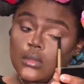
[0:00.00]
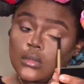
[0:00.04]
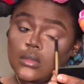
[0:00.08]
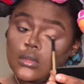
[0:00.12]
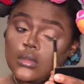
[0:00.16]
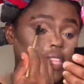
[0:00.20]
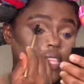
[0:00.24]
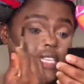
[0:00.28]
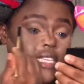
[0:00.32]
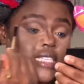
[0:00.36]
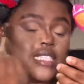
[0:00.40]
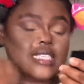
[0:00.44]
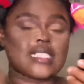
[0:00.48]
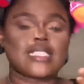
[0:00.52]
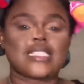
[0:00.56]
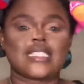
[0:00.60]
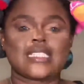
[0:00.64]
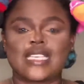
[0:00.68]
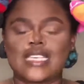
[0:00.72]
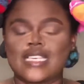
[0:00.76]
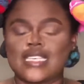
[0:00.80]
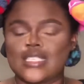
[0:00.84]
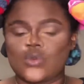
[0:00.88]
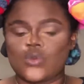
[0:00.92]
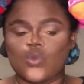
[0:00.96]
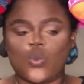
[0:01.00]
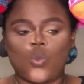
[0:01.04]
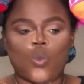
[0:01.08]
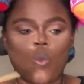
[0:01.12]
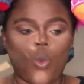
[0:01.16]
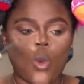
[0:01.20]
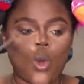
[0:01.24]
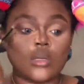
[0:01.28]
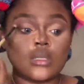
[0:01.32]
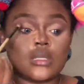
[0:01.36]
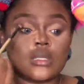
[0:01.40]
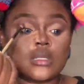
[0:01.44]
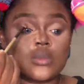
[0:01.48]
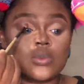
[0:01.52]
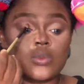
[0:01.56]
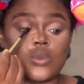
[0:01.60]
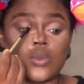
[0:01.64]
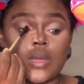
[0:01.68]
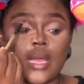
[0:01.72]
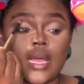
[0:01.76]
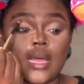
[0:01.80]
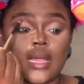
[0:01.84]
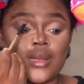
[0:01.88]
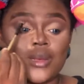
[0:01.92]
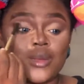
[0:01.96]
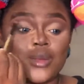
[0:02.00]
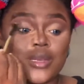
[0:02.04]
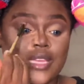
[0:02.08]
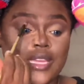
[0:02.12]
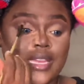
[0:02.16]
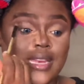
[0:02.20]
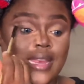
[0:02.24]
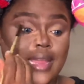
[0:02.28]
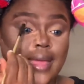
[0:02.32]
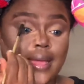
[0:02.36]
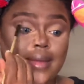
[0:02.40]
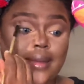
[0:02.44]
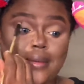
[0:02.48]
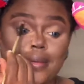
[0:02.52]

This is what we are looking like